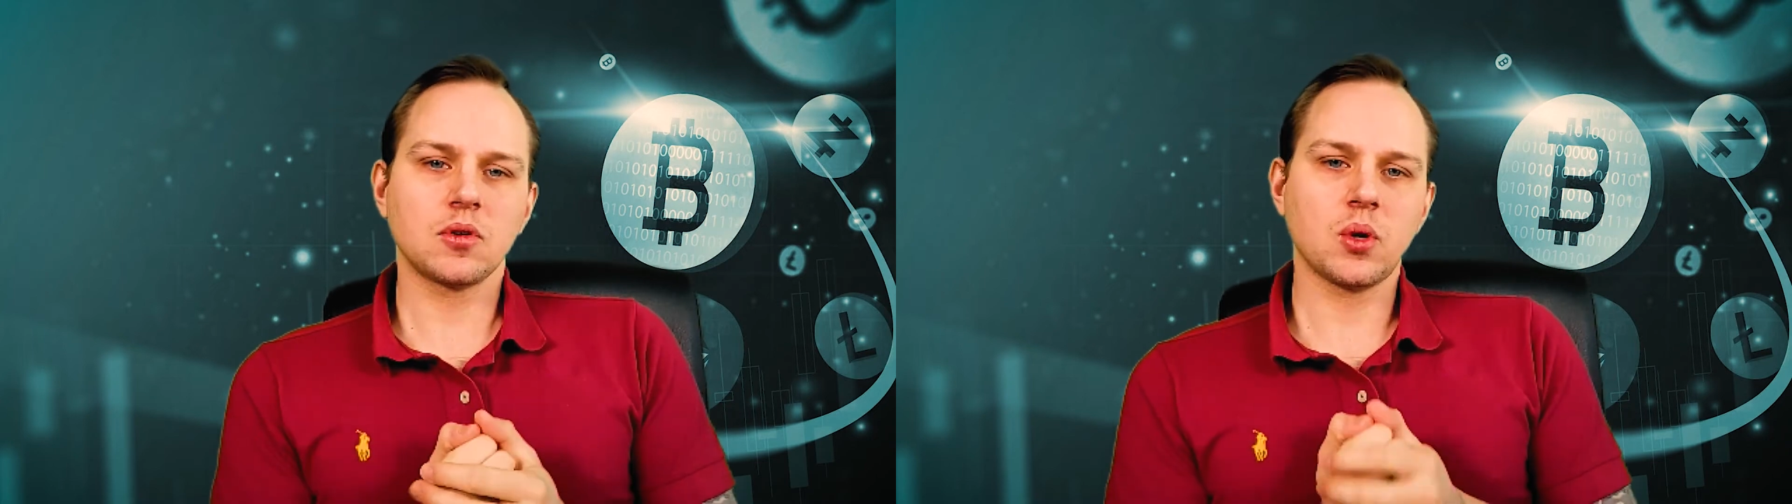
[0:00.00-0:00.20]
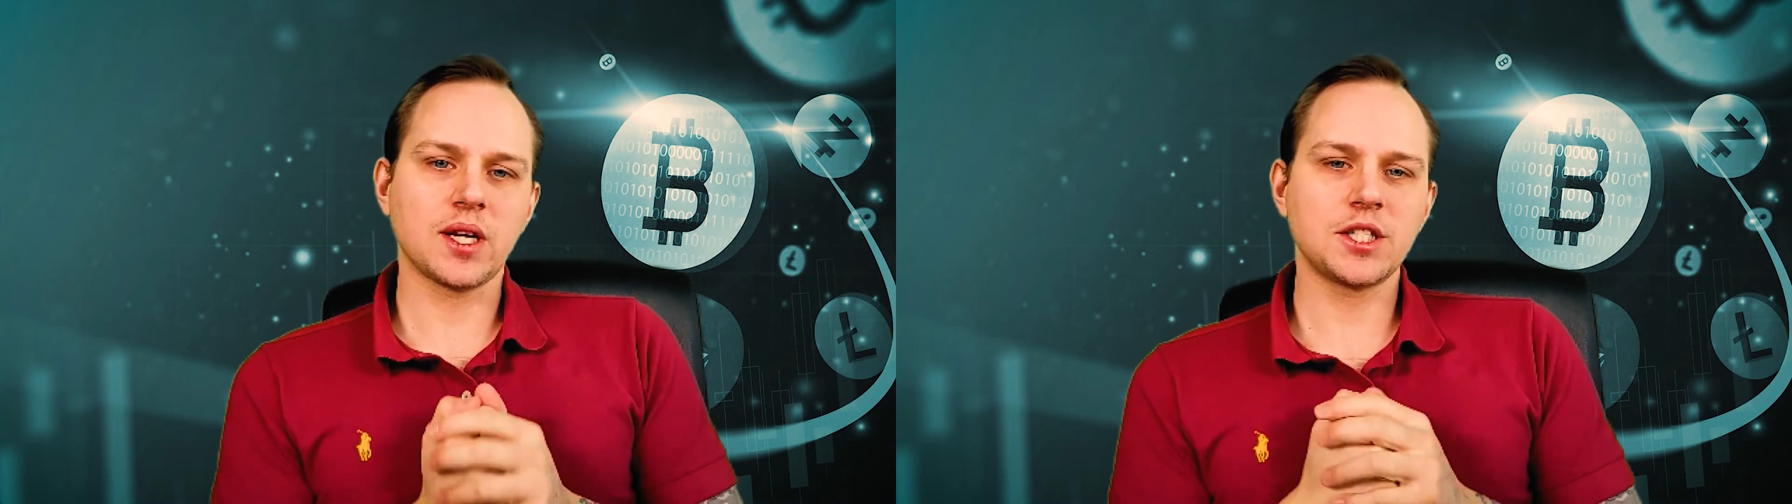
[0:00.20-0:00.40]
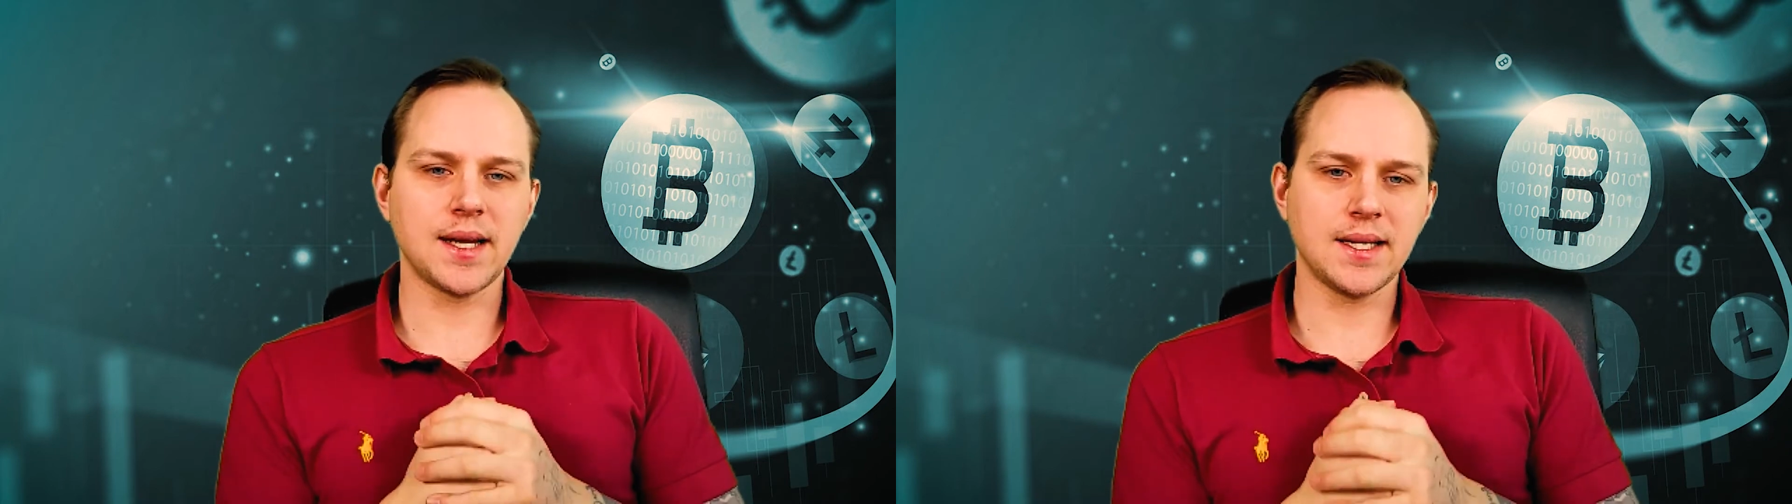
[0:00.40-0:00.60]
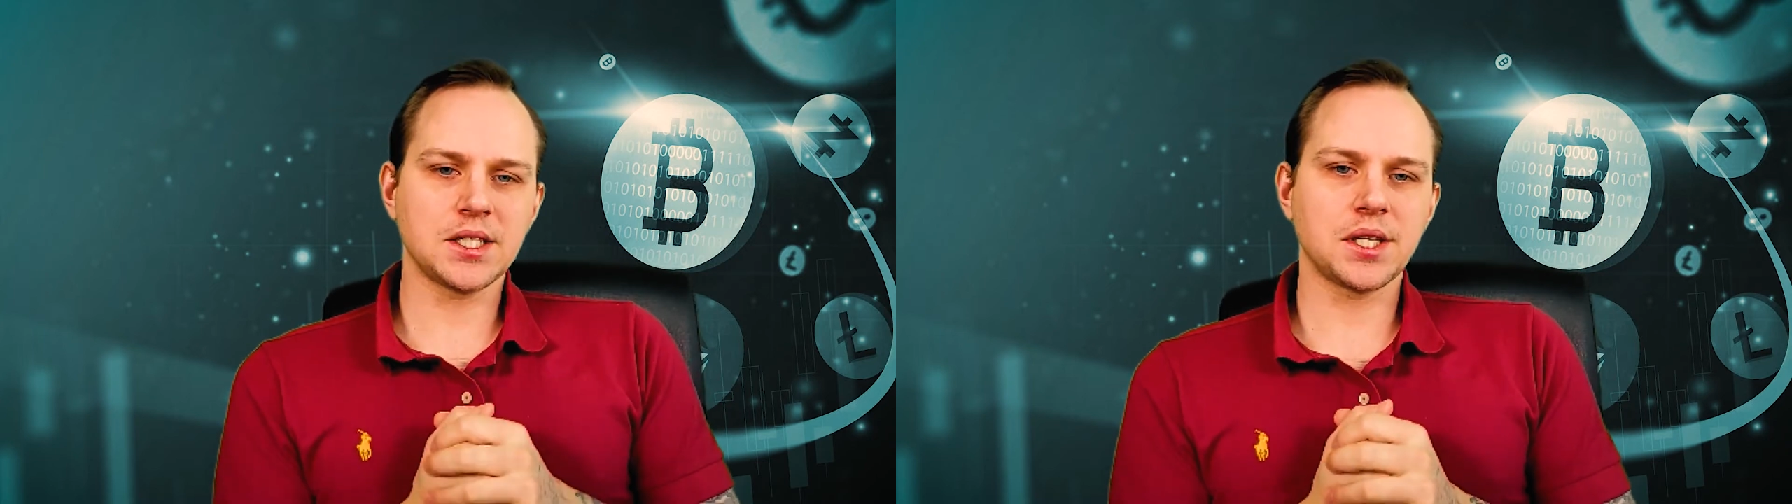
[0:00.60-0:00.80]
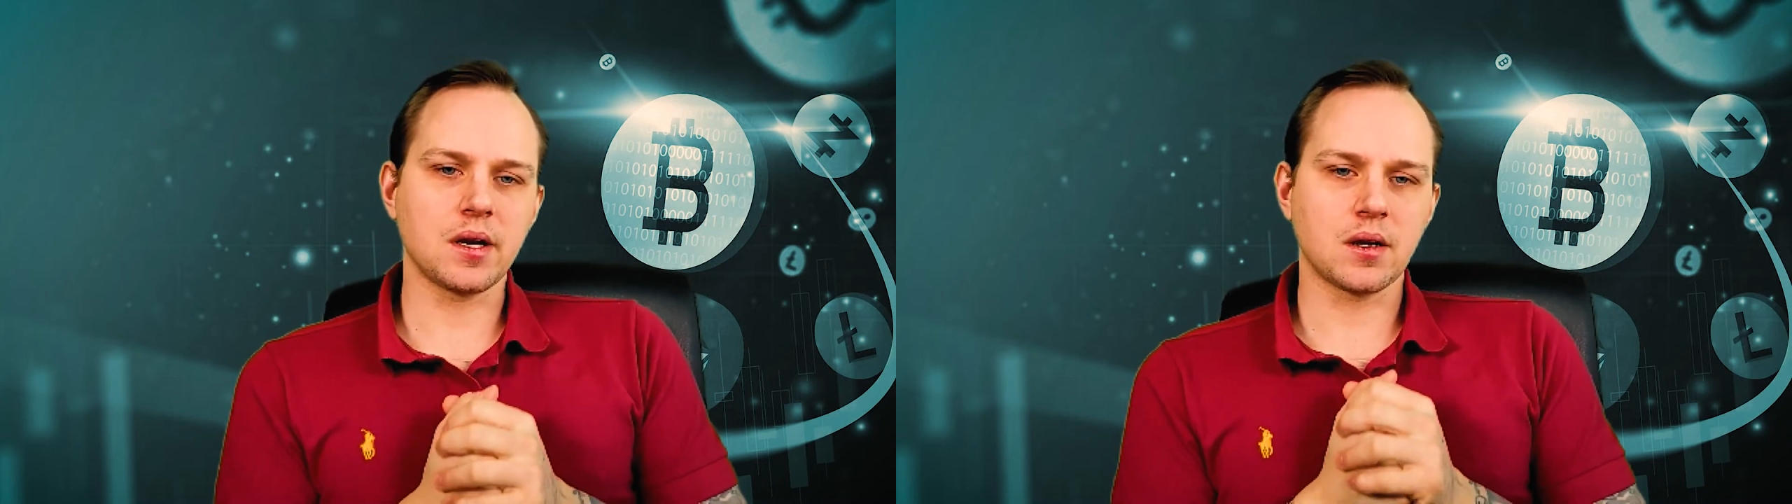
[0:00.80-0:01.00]
to
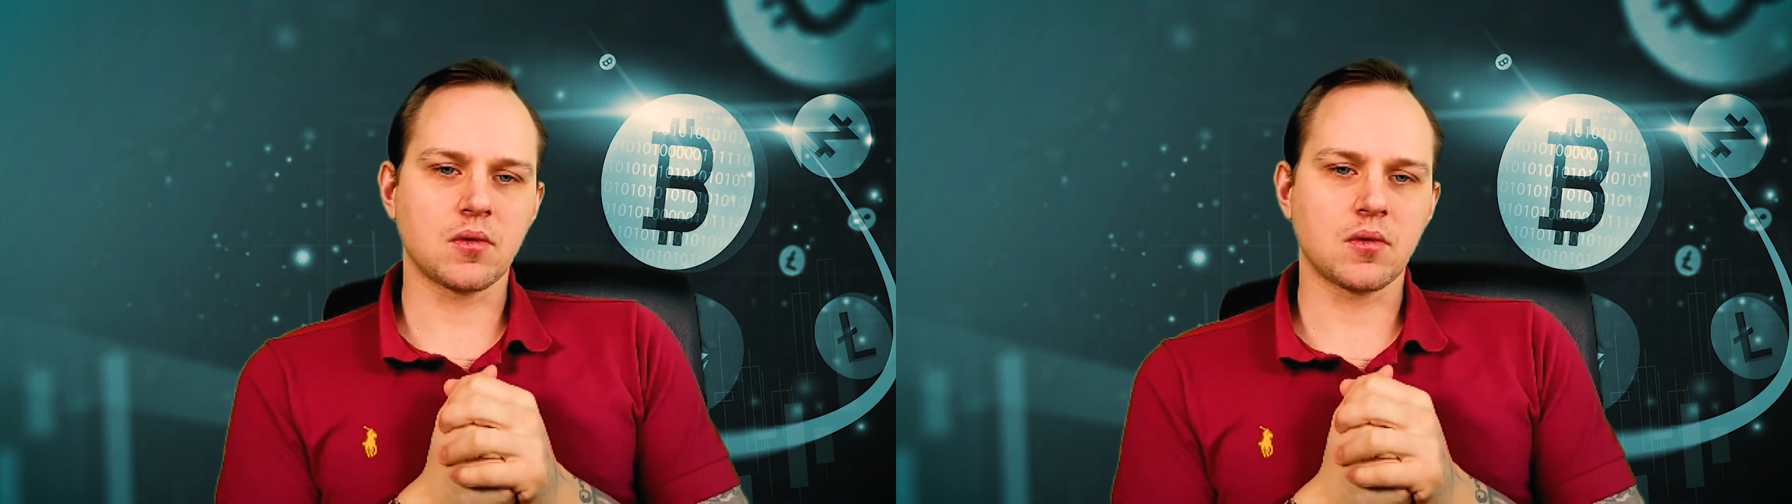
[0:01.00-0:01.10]
exchange their